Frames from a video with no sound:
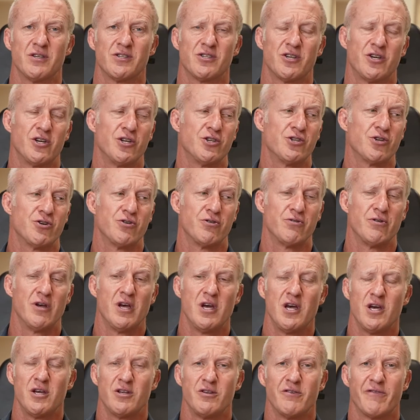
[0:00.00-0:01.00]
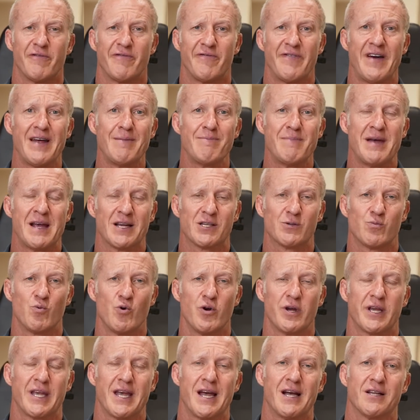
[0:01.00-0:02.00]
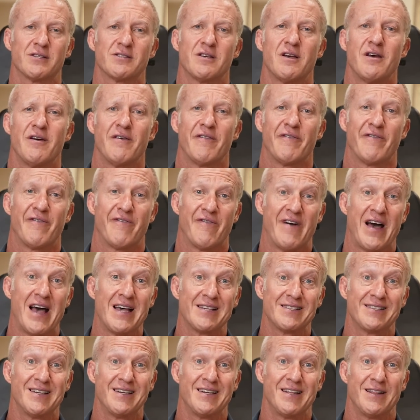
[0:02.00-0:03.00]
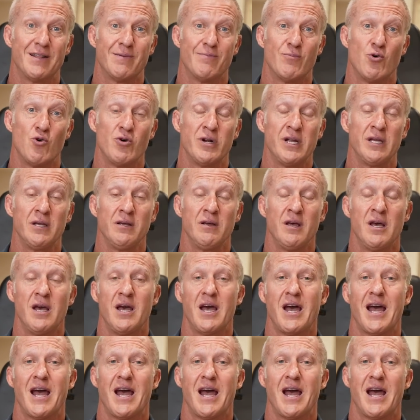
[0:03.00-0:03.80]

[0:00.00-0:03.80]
So you do your fat max workouts fasted in the morning